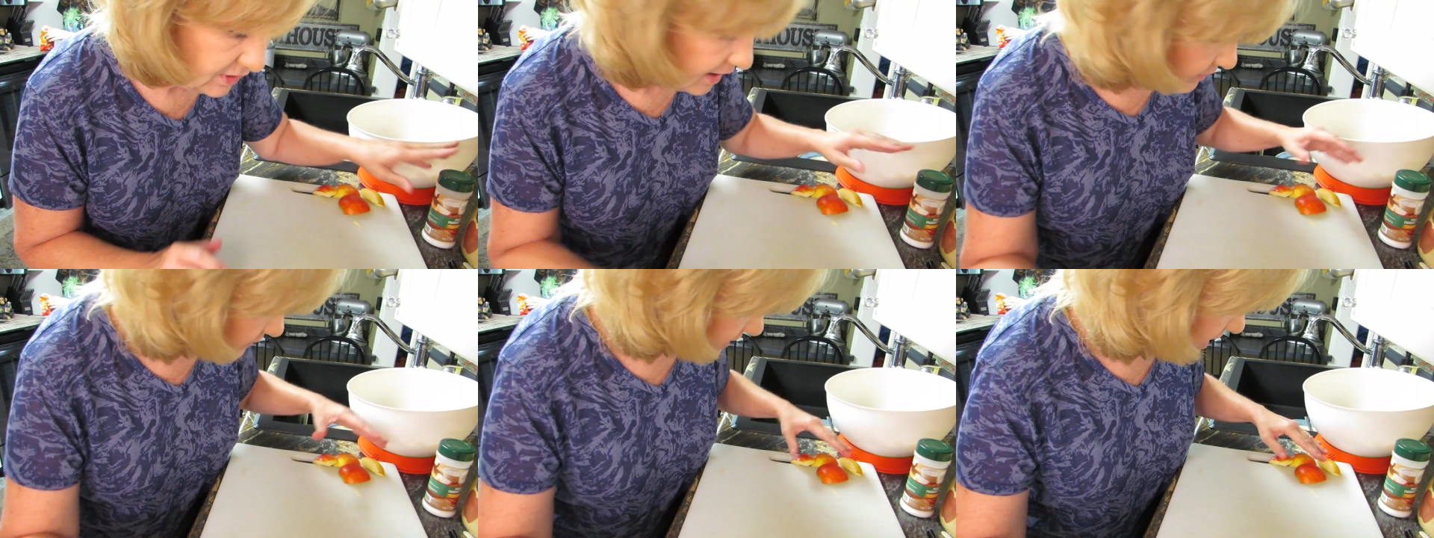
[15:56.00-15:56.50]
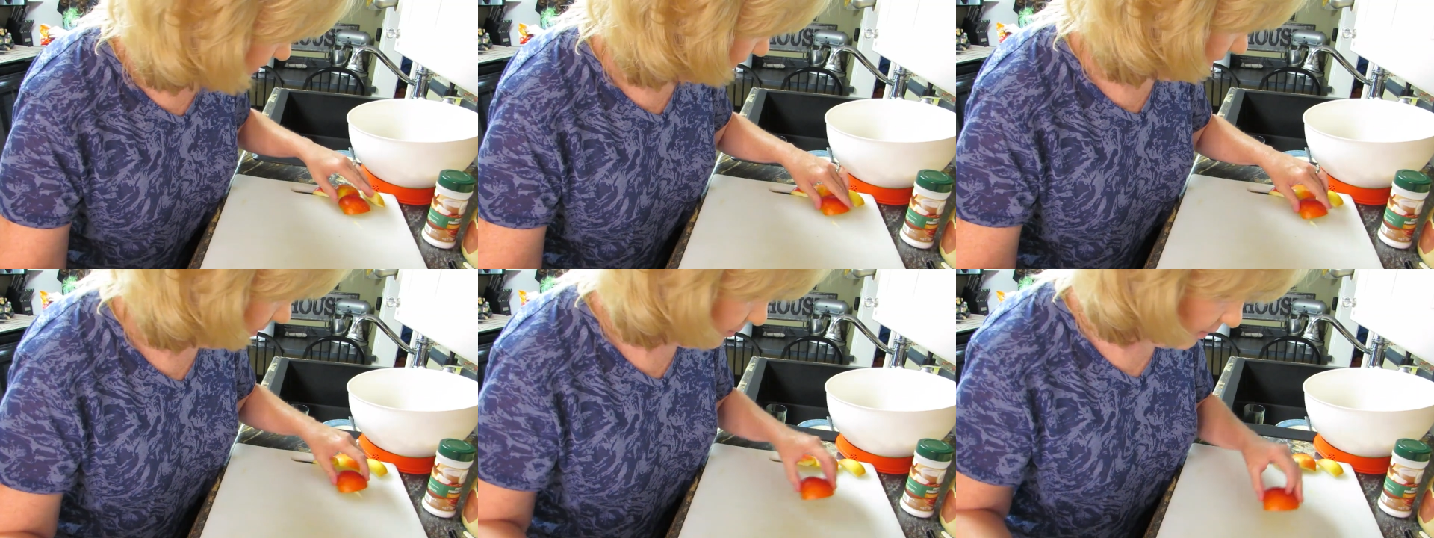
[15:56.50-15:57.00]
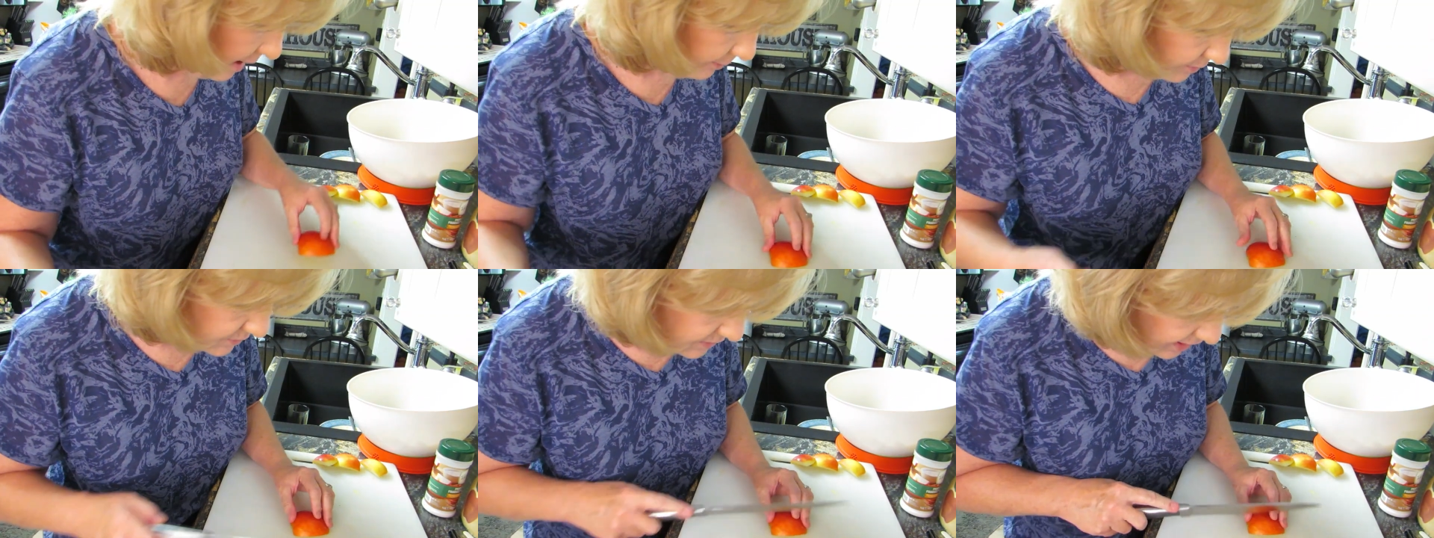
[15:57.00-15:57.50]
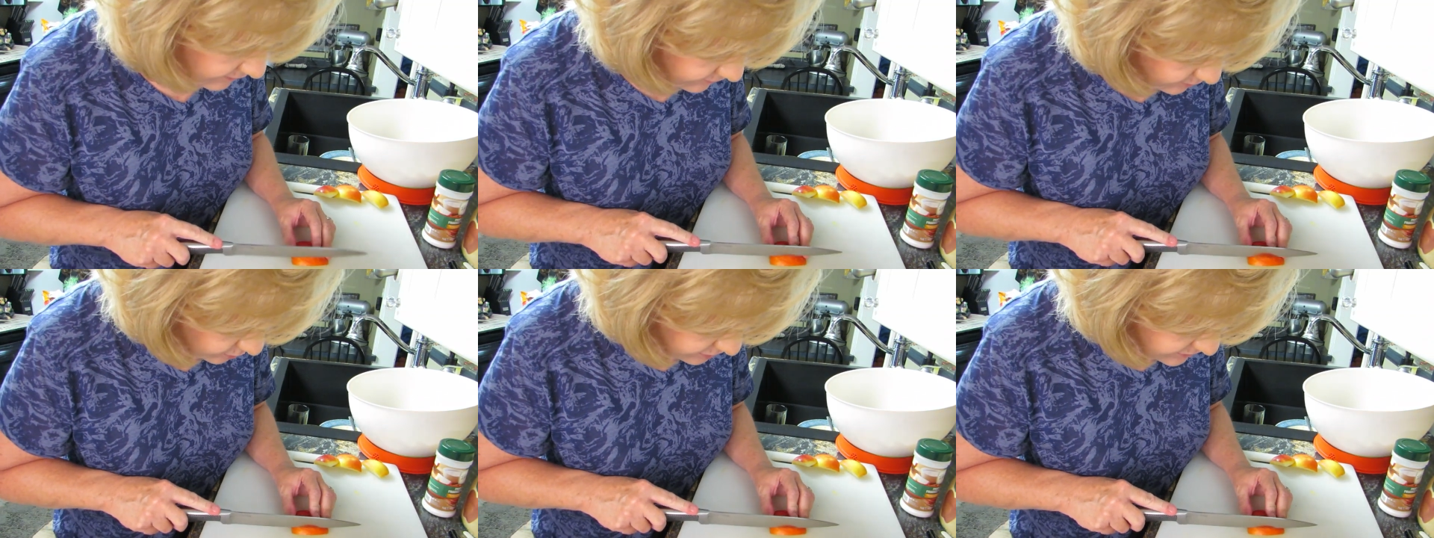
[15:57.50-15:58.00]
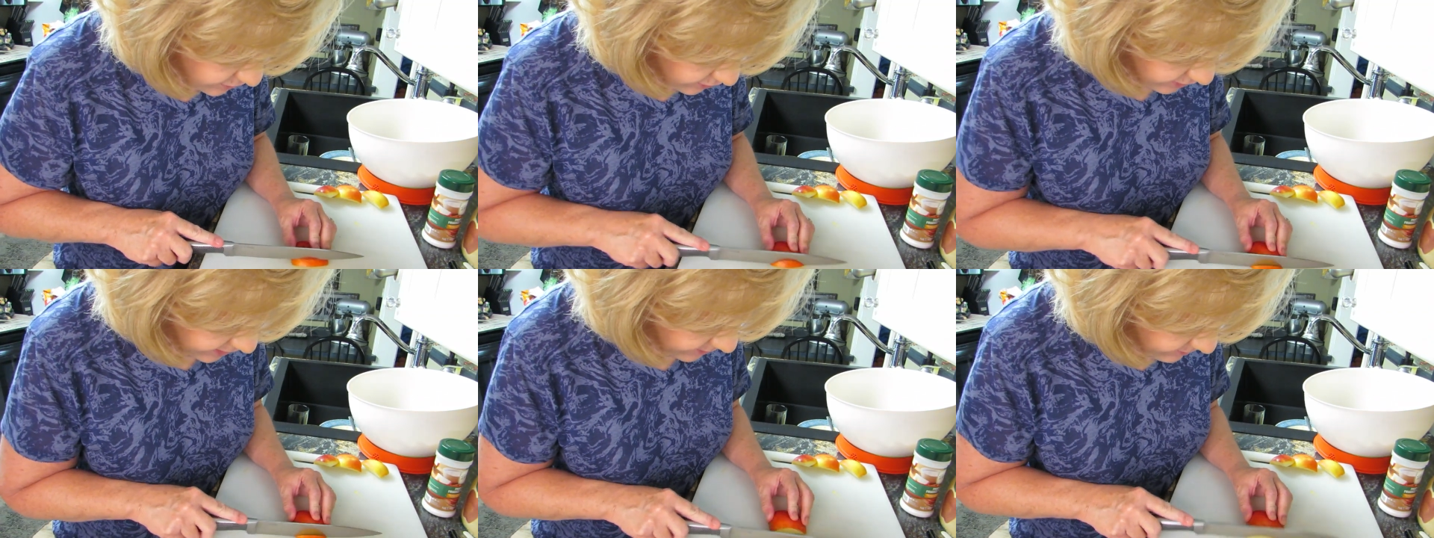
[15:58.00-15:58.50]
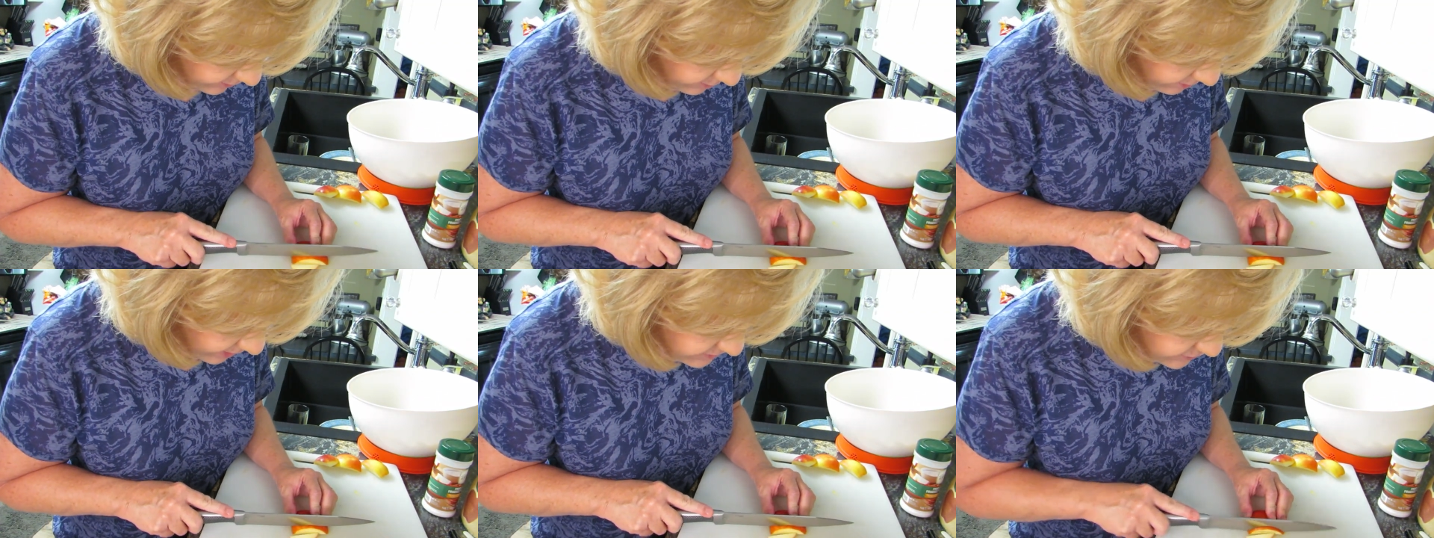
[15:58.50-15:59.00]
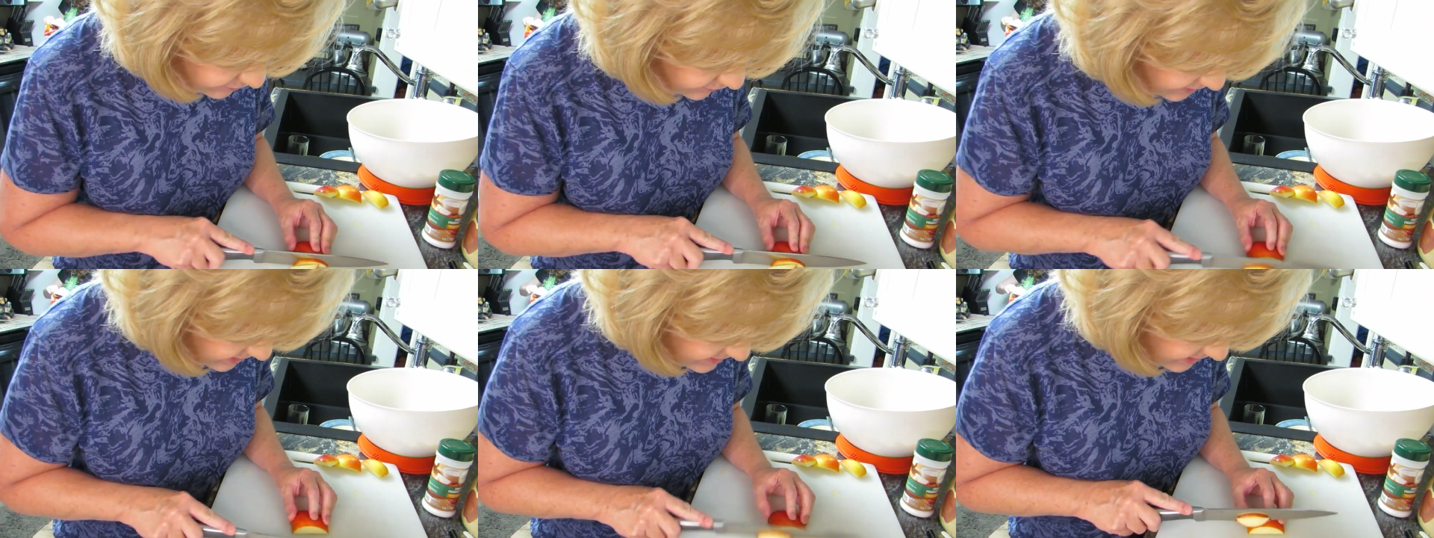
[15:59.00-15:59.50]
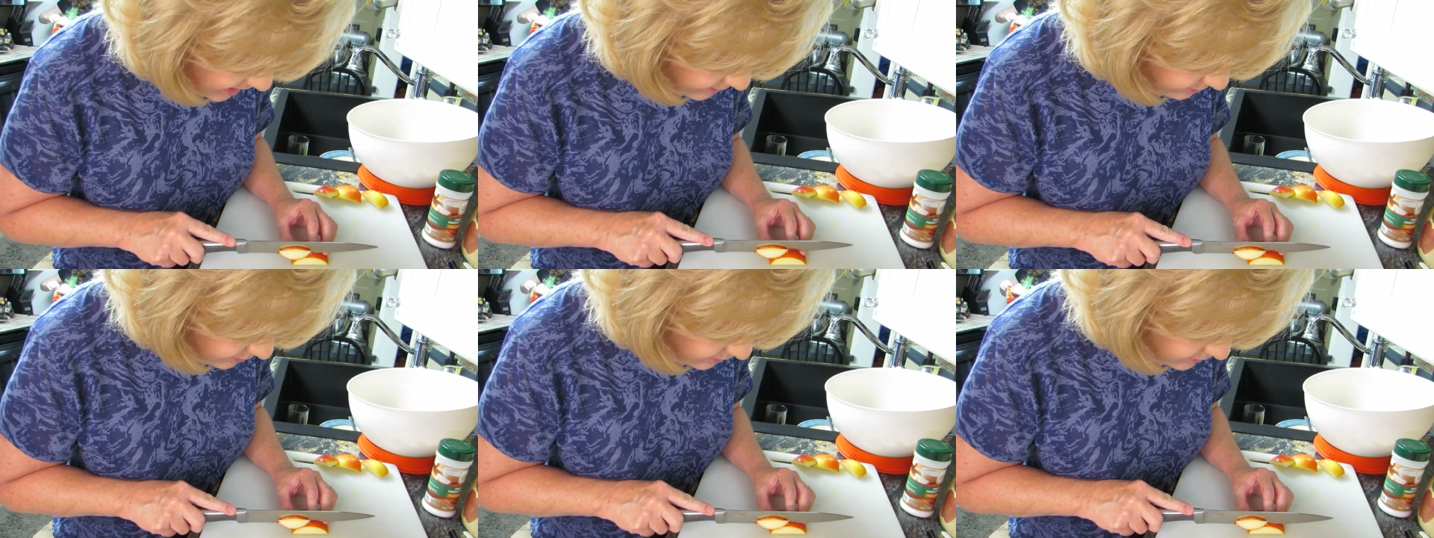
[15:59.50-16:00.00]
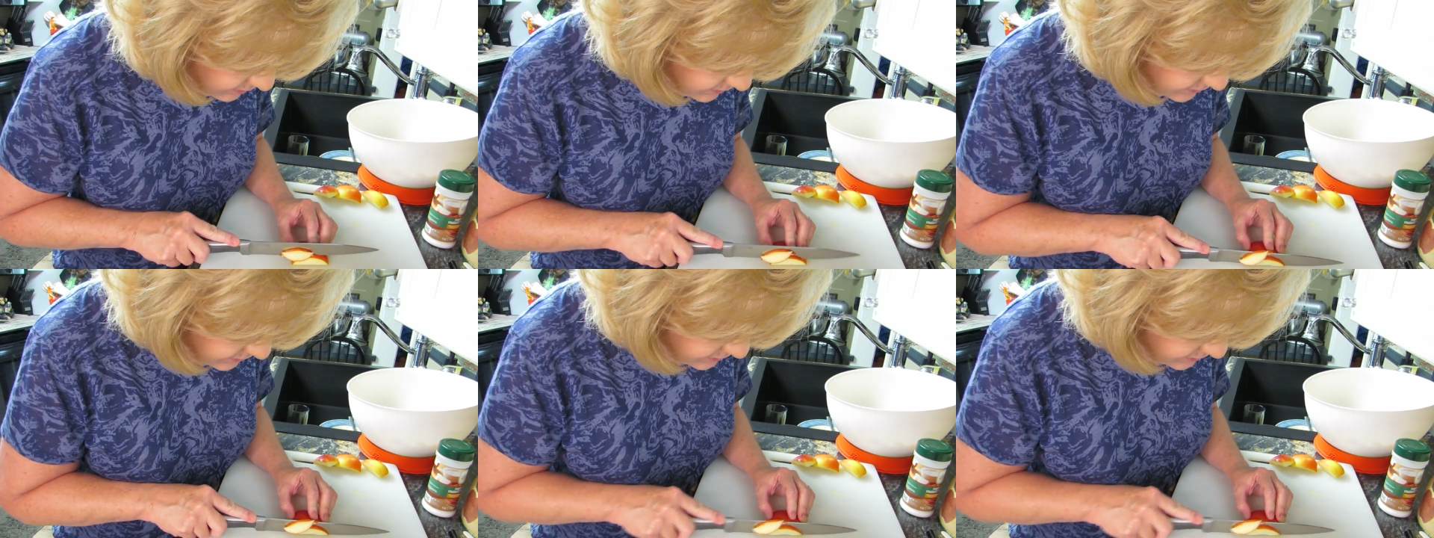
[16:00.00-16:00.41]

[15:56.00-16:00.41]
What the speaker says: Nobody's mouth can be seen.